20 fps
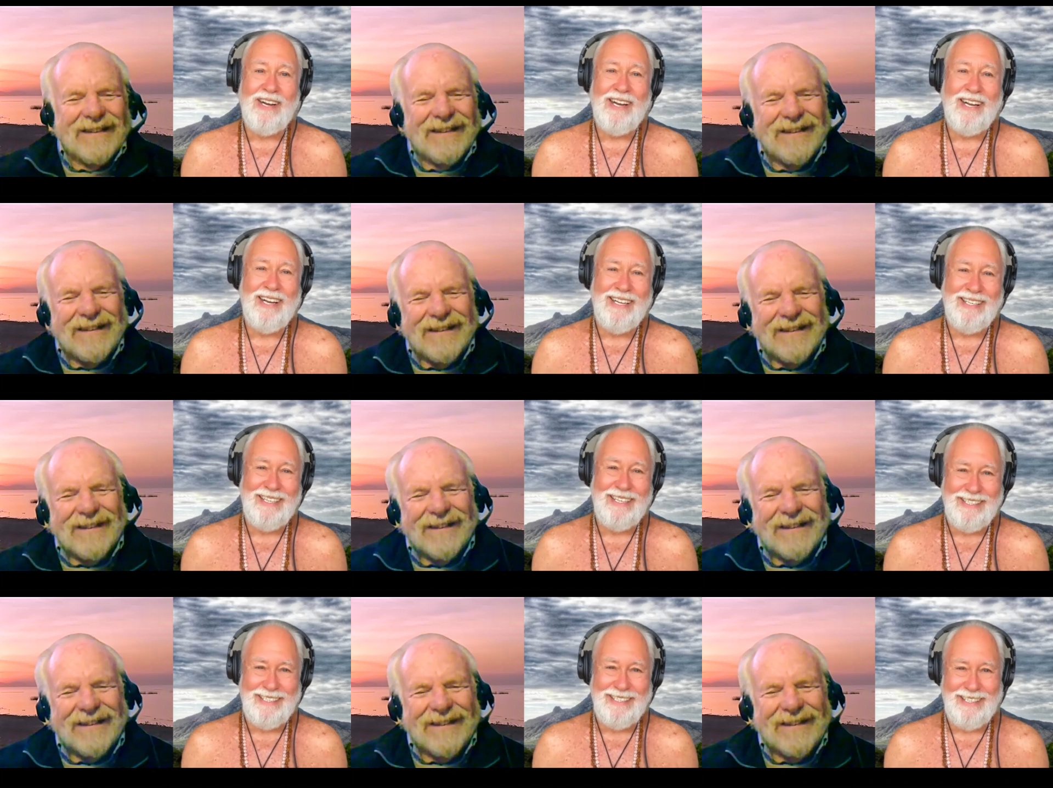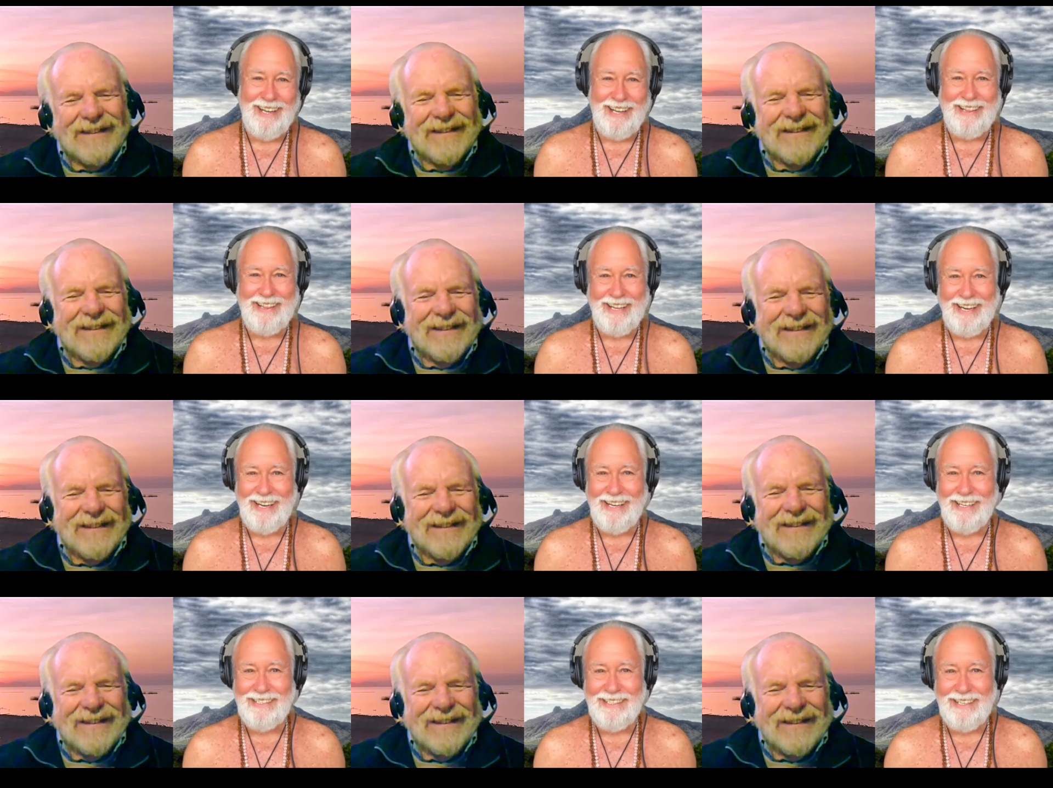Speaker 1: there's nothing
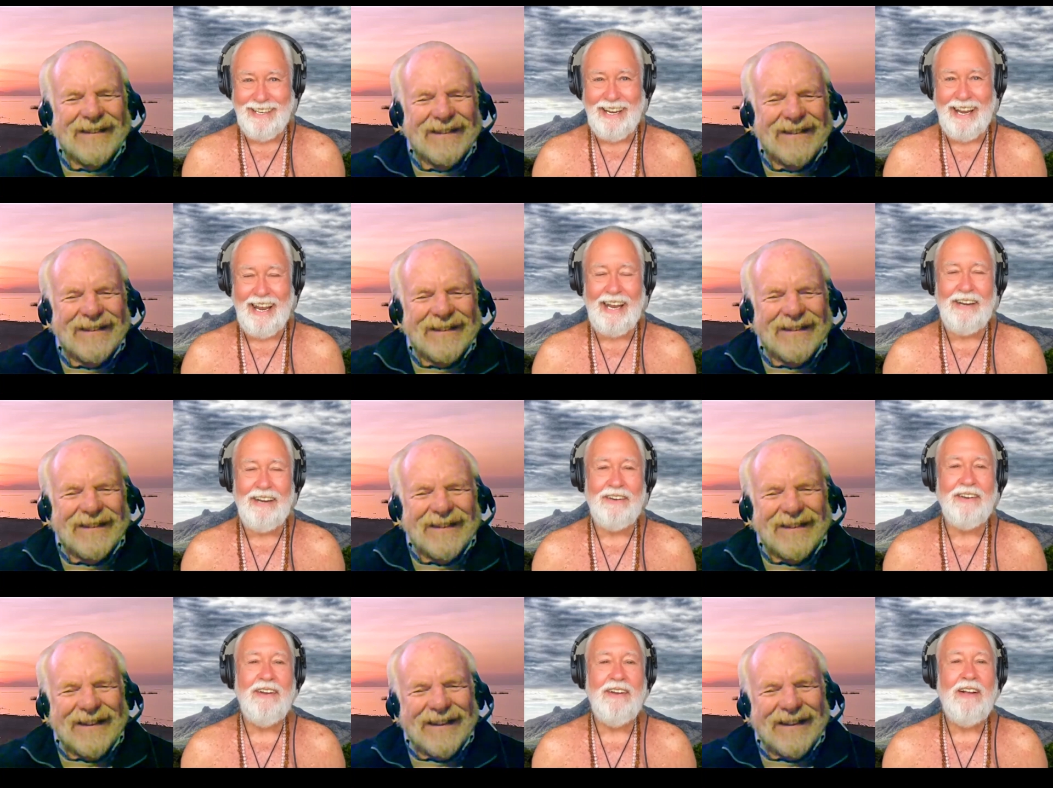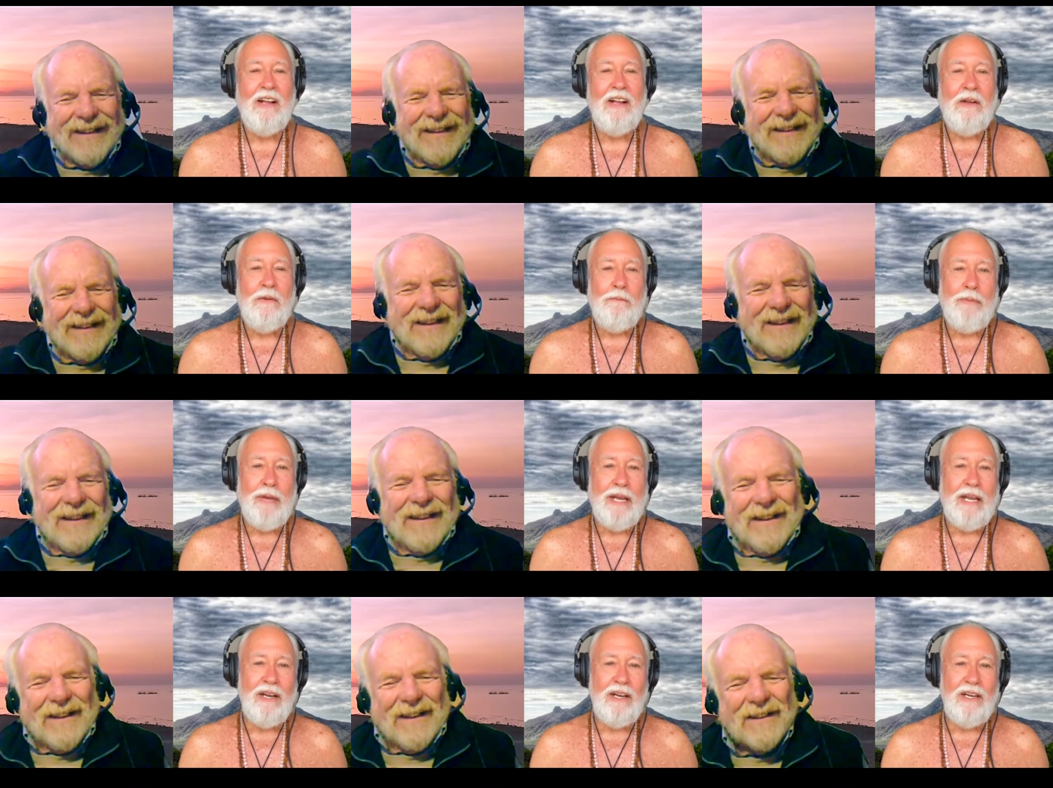else it can do
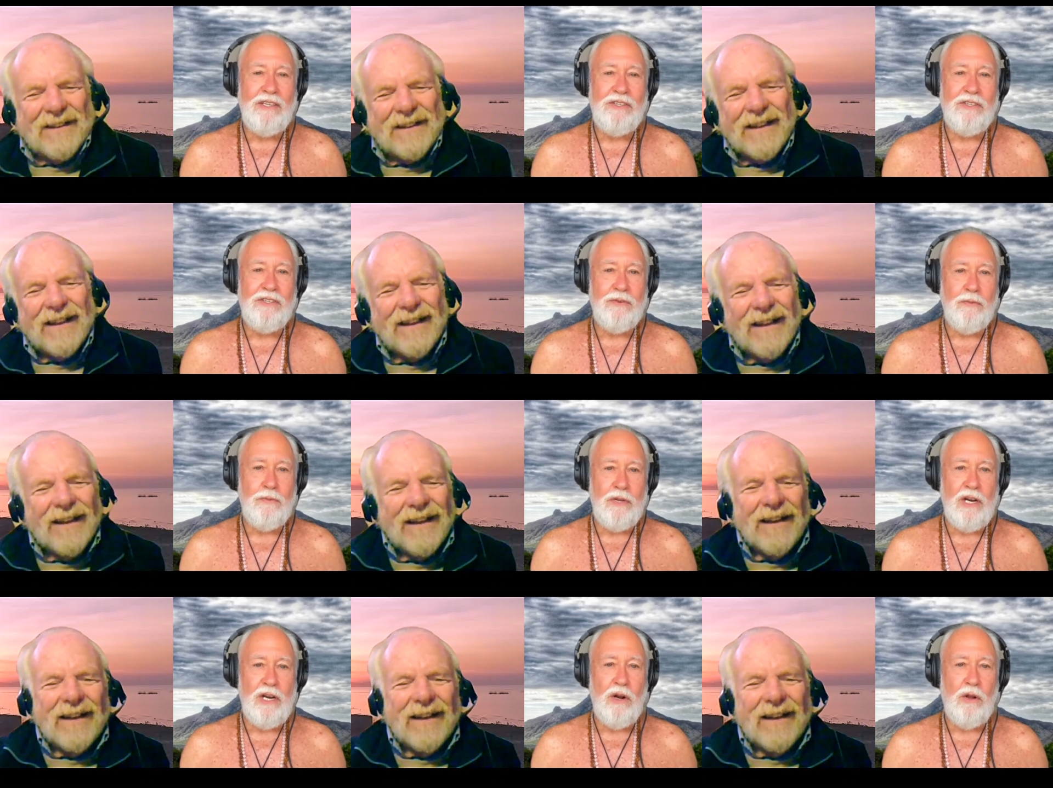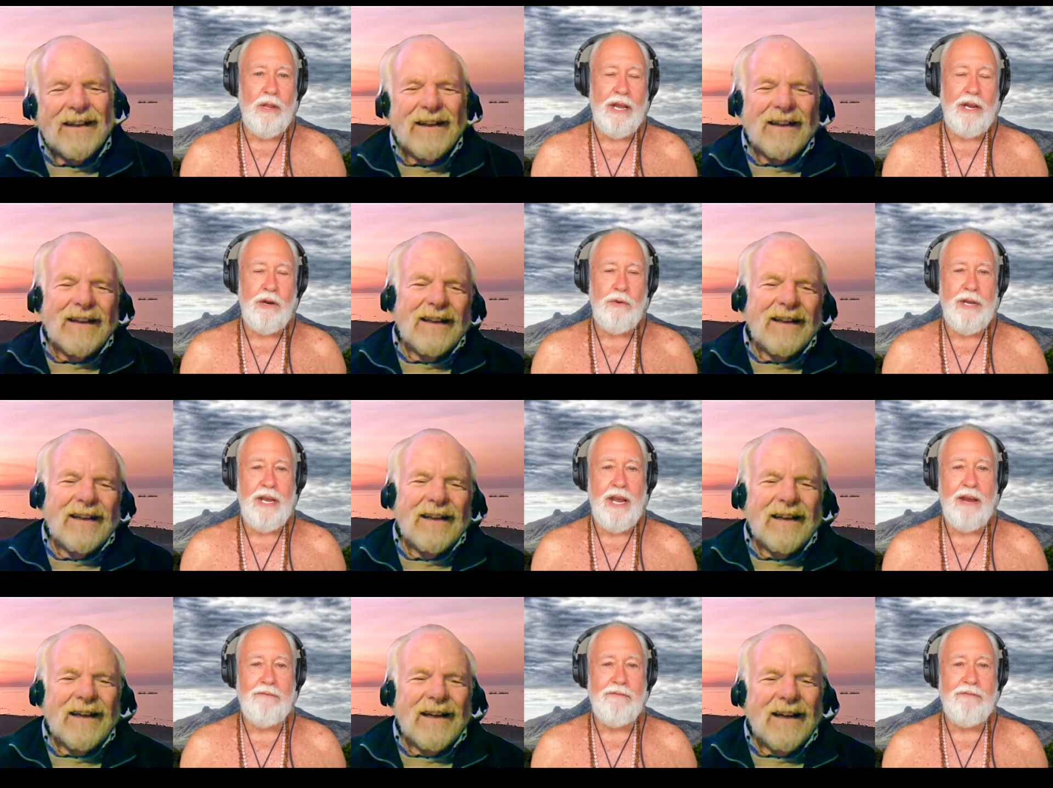because, you know, like we
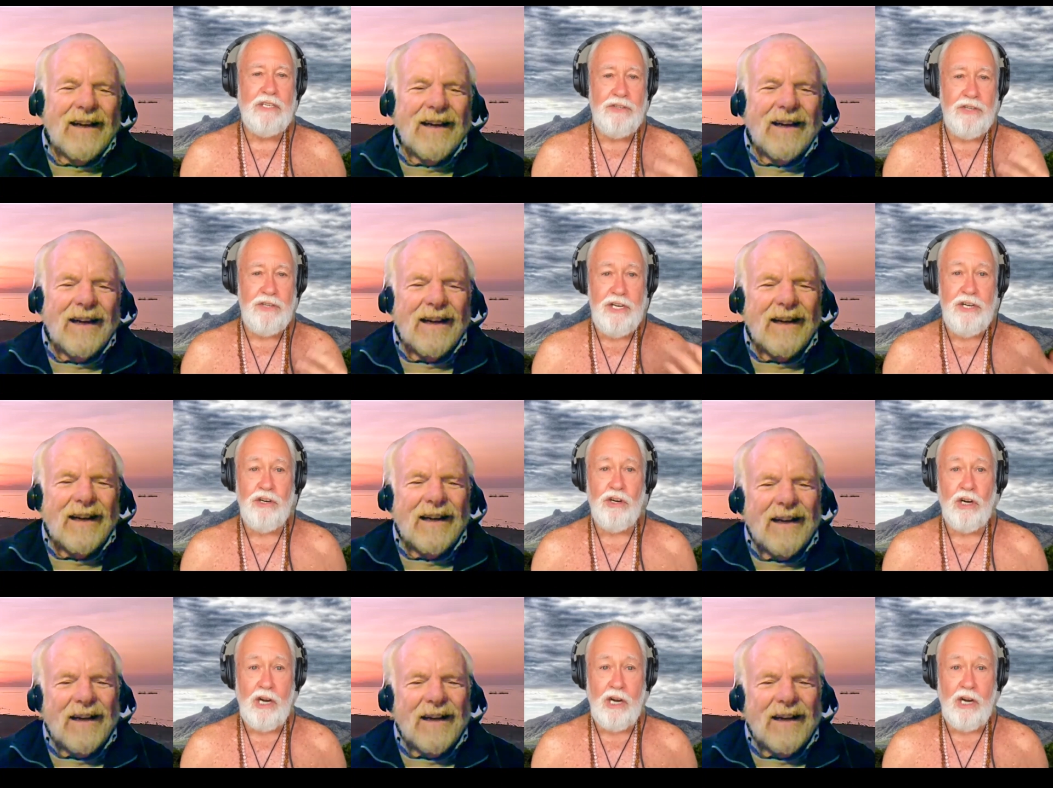have this inner